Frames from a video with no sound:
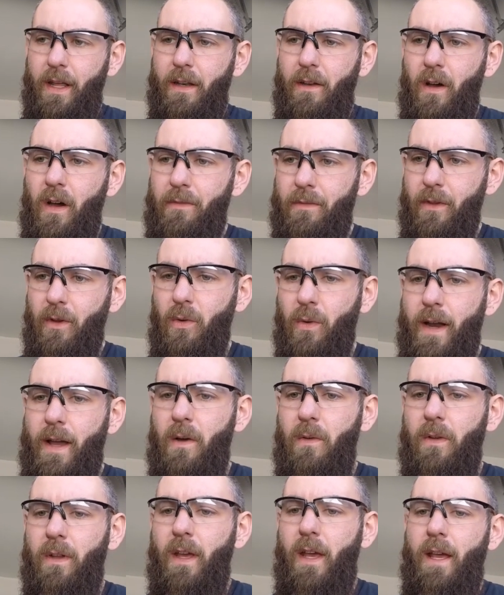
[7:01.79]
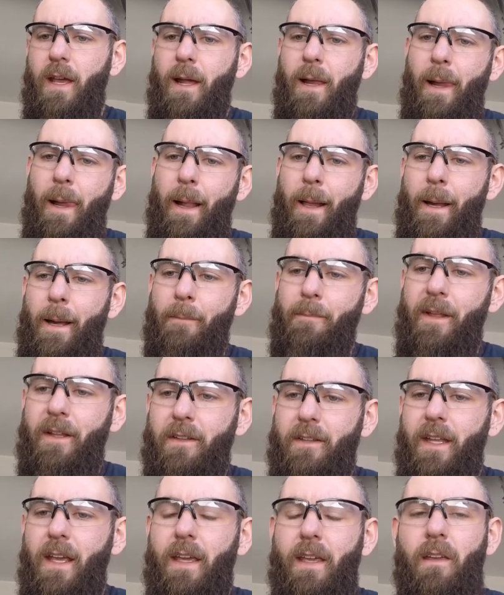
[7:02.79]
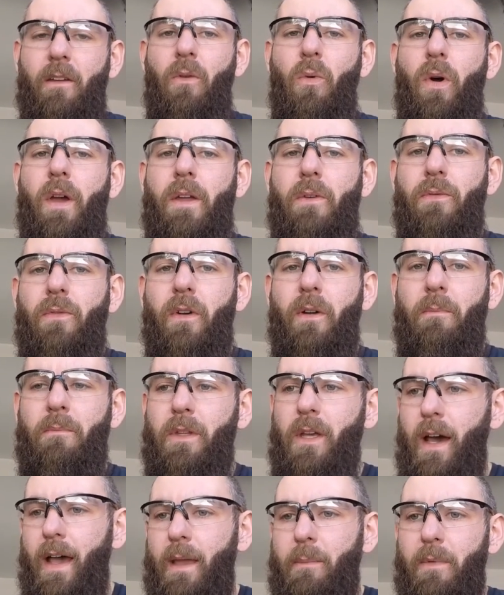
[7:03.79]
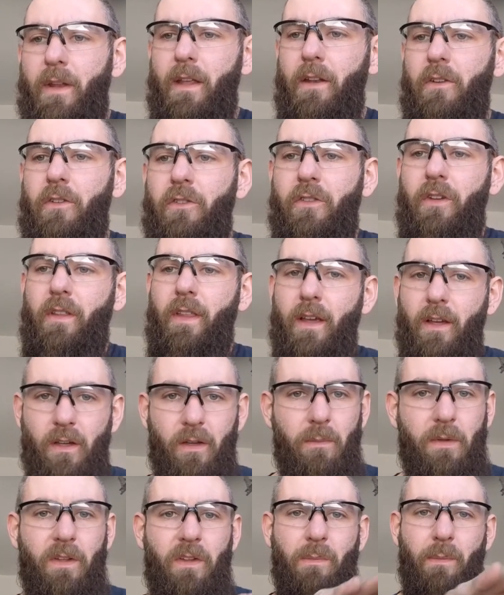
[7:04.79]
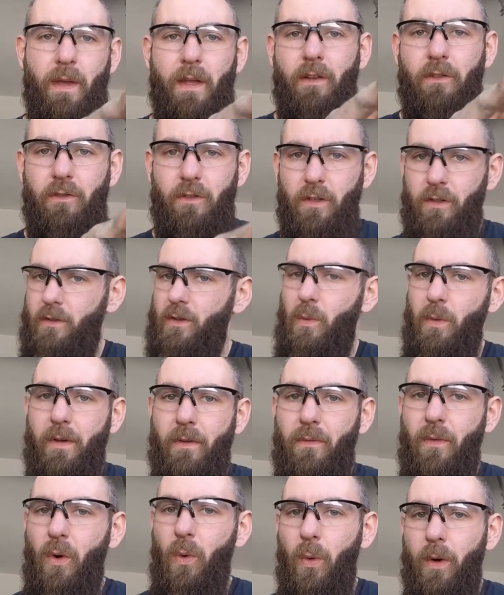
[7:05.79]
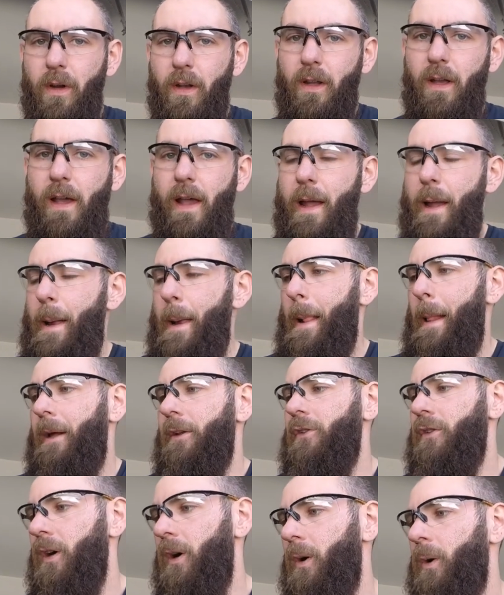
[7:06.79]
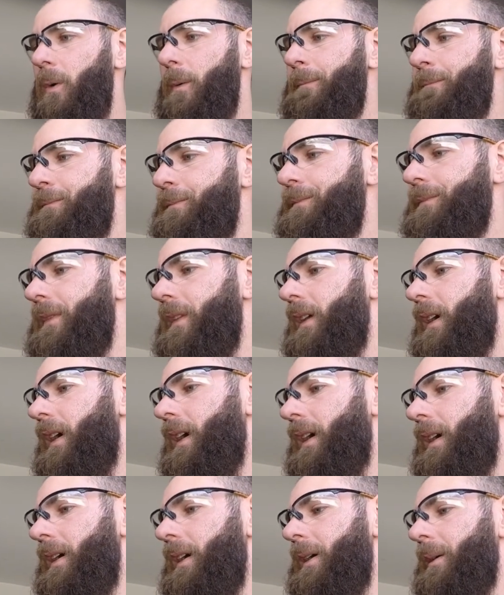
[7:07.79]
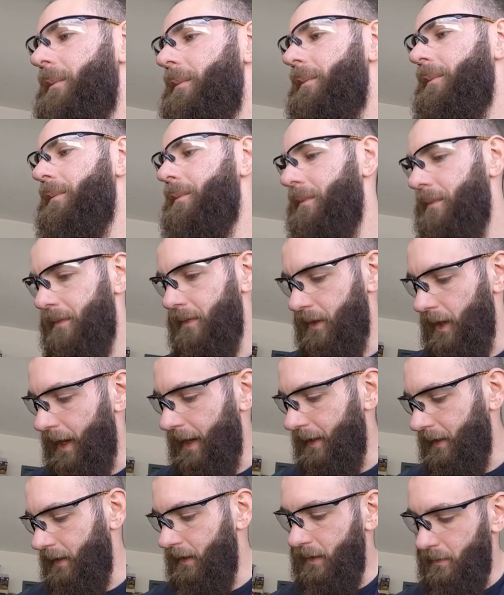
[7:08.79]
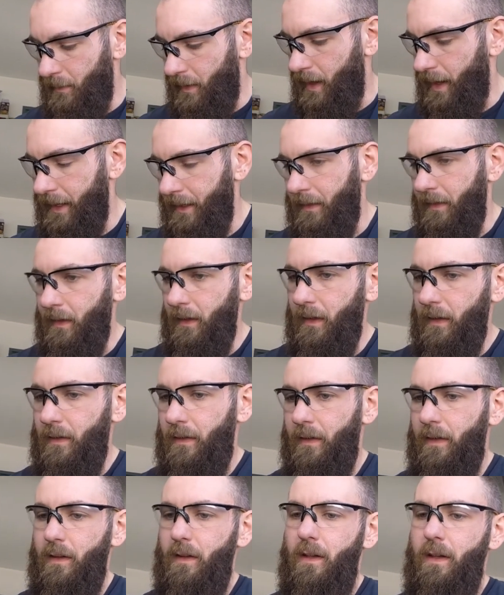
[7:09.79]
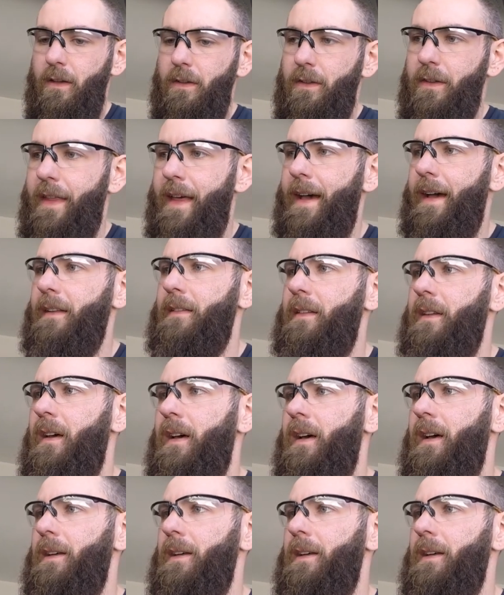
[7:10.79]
end off the ground, that's taking away from time and energy that could be spent just going forward. So the idea behind these is that